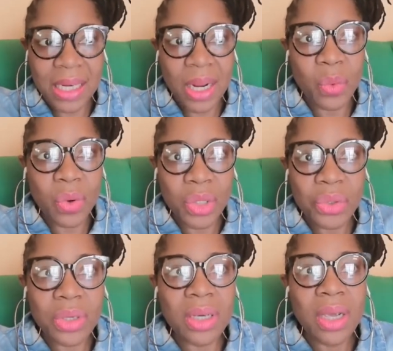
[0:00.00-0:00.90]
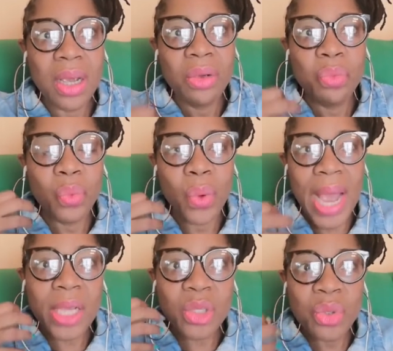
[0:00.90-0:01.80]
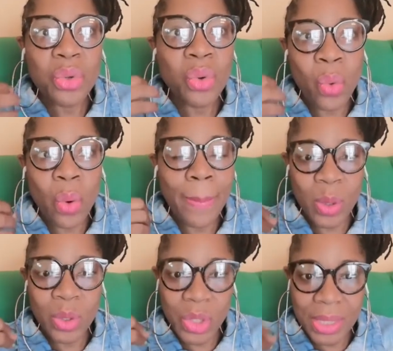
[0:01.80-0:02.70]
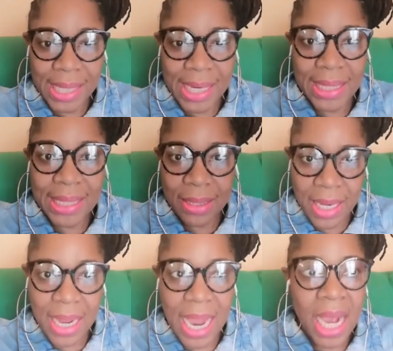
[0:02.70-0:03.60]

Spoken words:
And I want you to, as you go about your day to day,